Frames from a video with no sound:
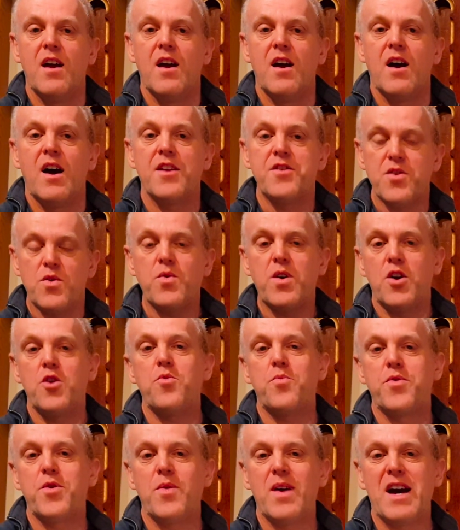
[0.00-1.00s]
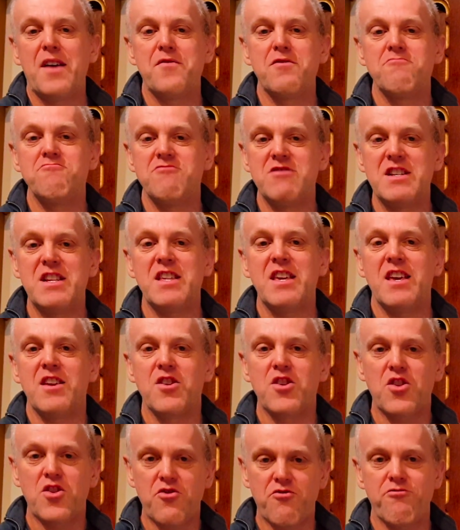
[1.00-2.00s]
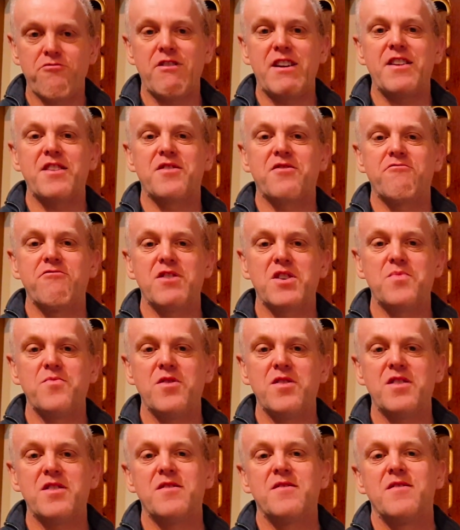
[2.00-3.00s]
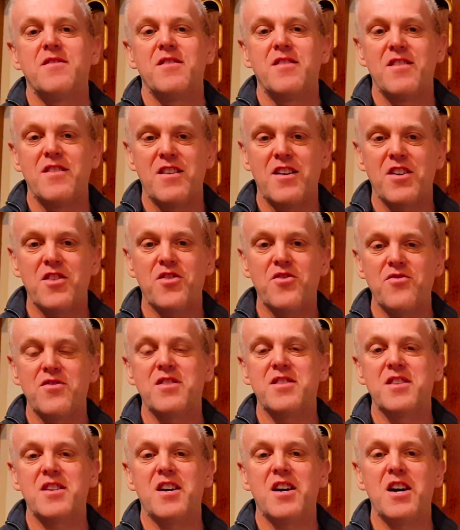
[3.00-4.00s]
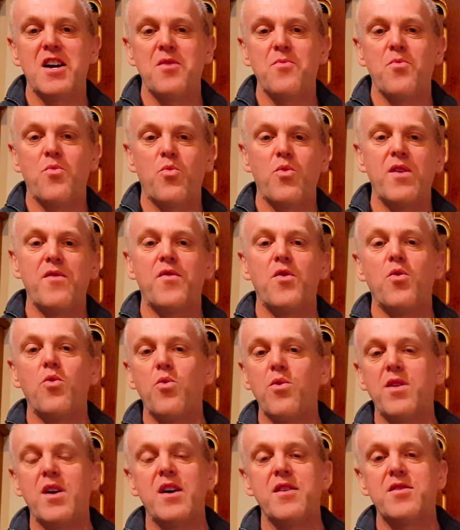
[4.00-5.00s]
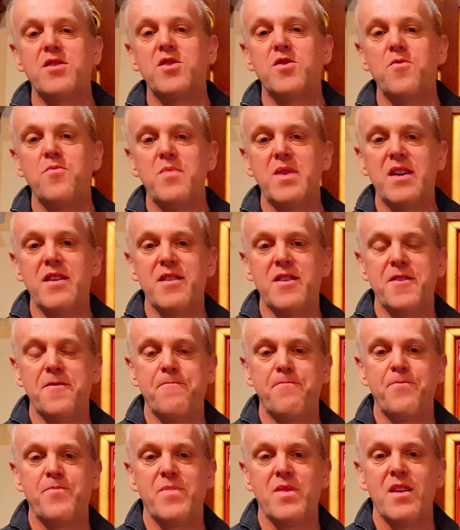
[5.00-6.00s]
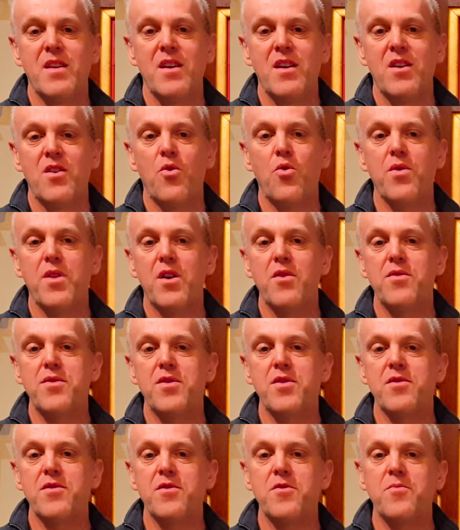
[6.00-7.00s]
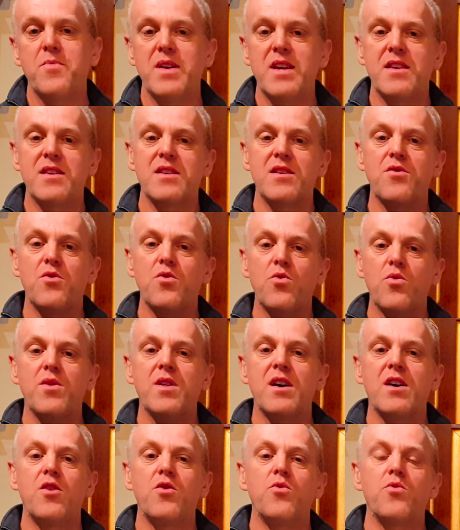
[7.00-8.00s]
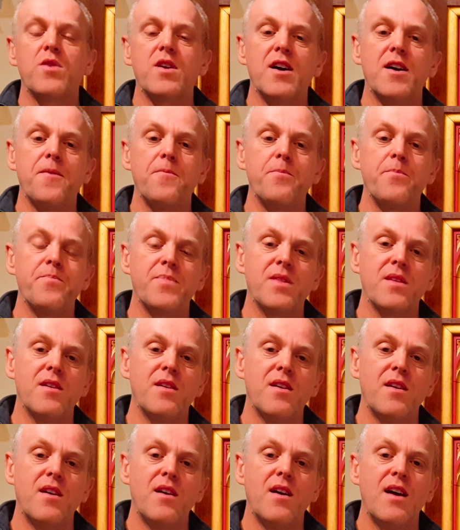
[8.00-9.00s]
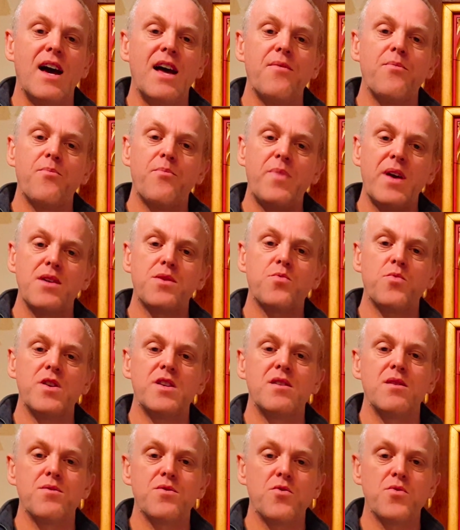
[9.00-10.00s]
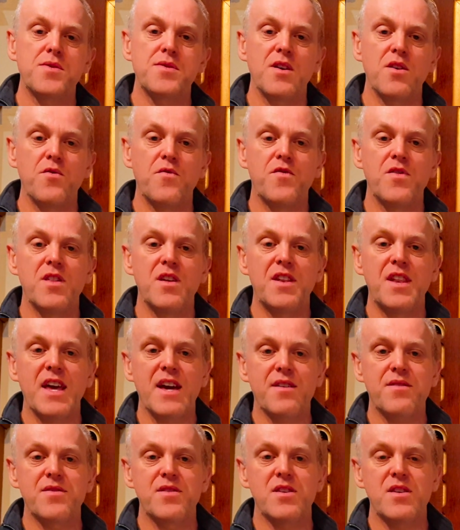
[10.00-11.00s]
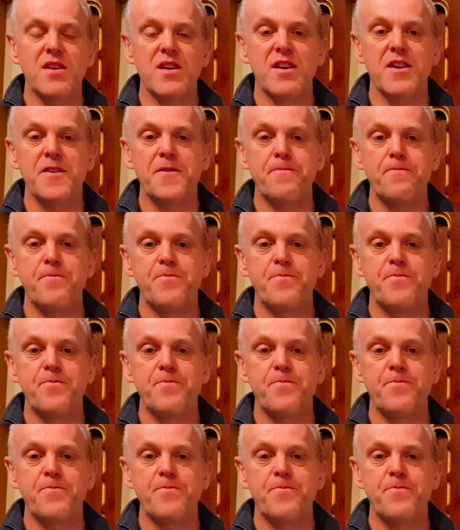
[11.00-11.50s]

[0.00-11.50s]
I do hope you have a really great Christmas, a good time with all that you meet, all those that you meet and all that who come. And best wishes also for the next year.